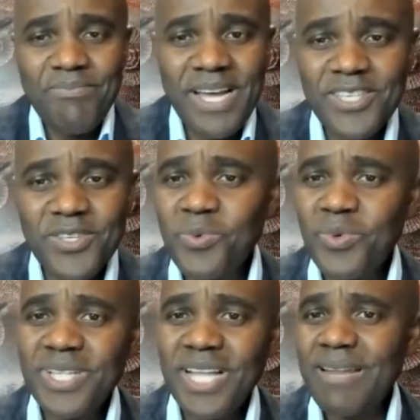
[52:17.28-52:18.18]
suit
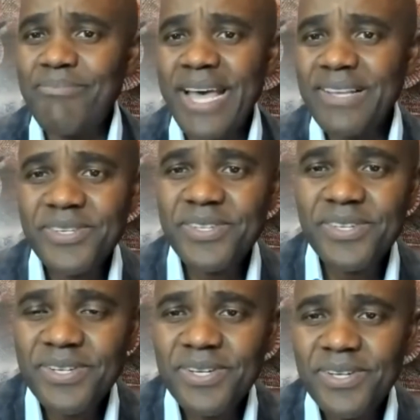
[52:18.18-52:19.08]
was not the best,
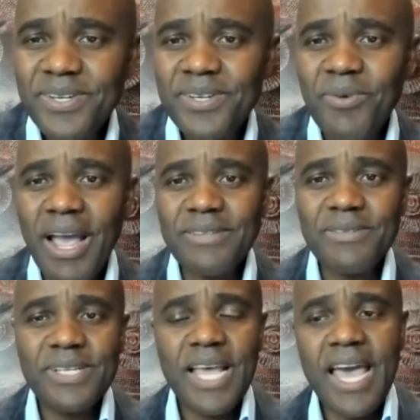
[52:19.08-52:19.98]
right?